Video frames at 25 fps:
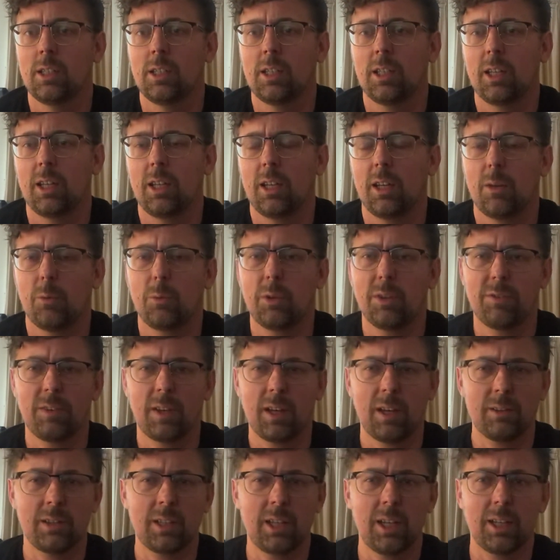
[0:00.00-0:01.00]
And we
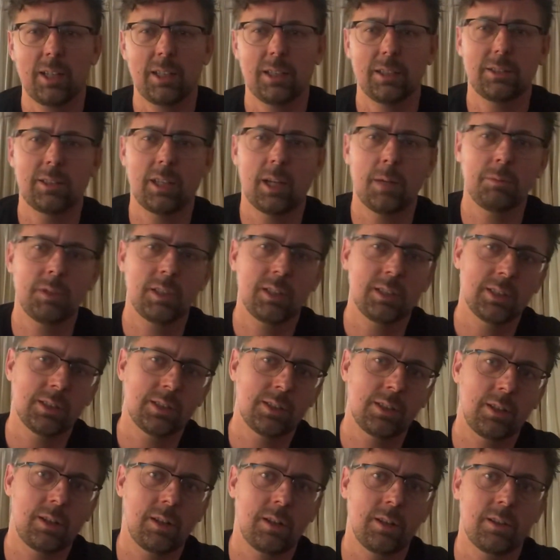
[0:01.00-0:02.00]
found that attempting
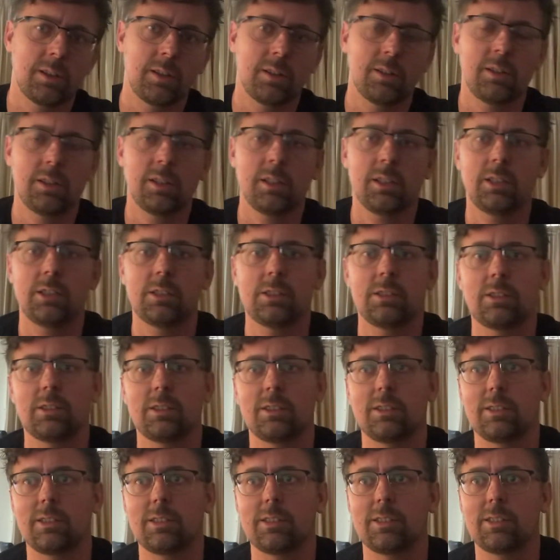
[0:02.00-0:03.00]
this in our 30s
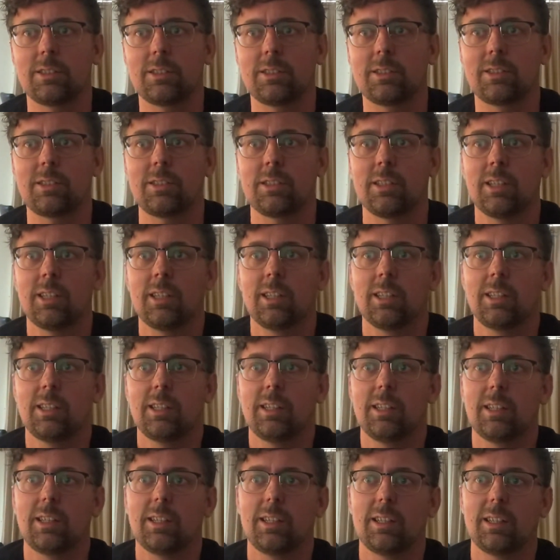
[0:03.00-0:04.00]
is
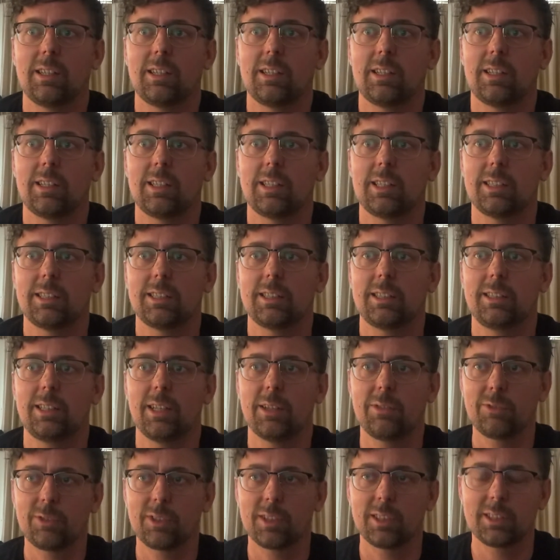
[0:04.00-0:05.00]

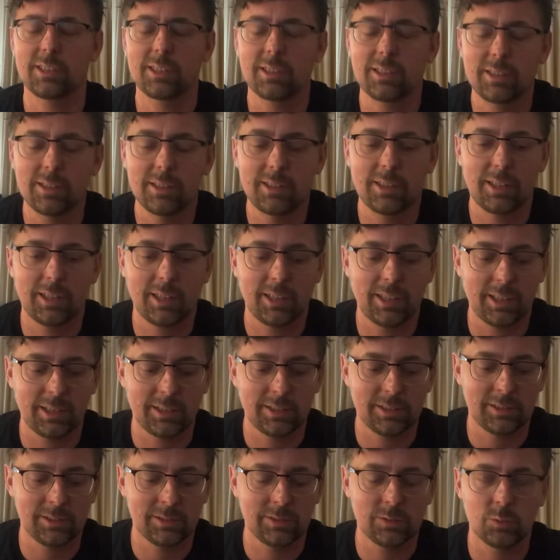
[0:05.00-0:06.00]
different
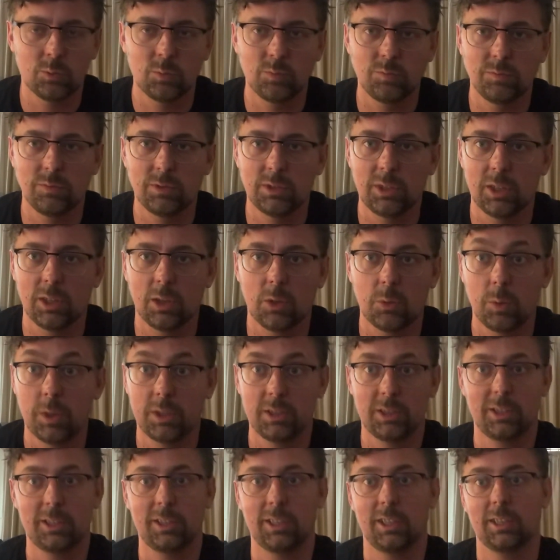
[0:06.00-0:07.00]
than,
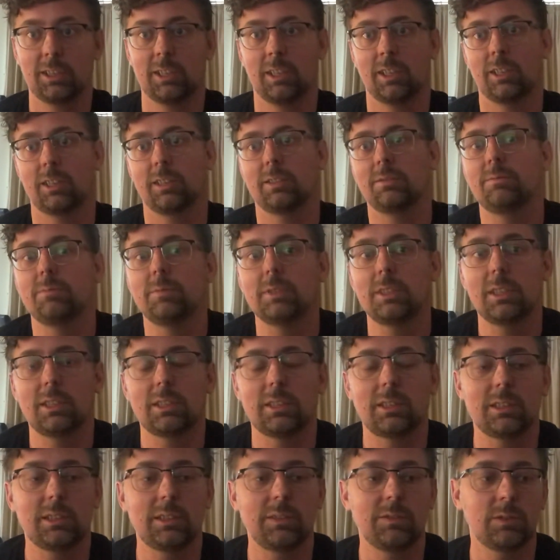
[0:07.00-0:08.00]
when you're younger.
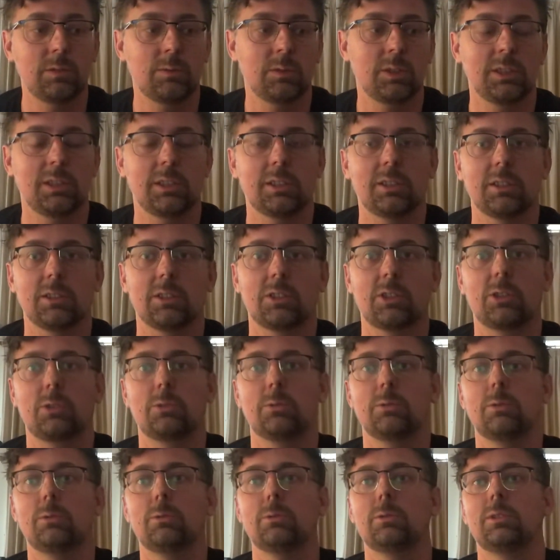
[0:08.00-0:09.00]
Even when you're in
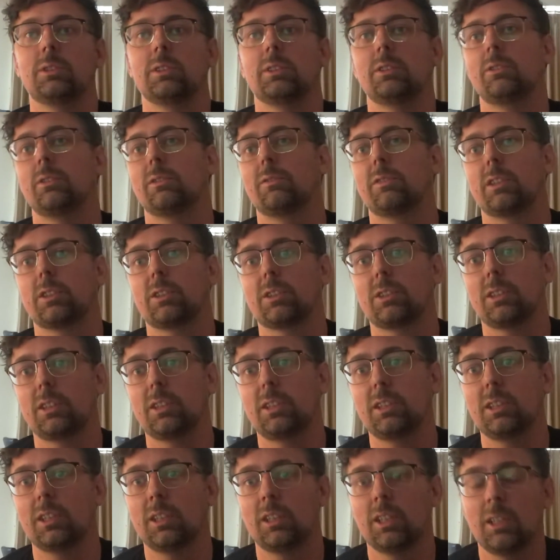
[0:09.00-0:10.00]
school and university,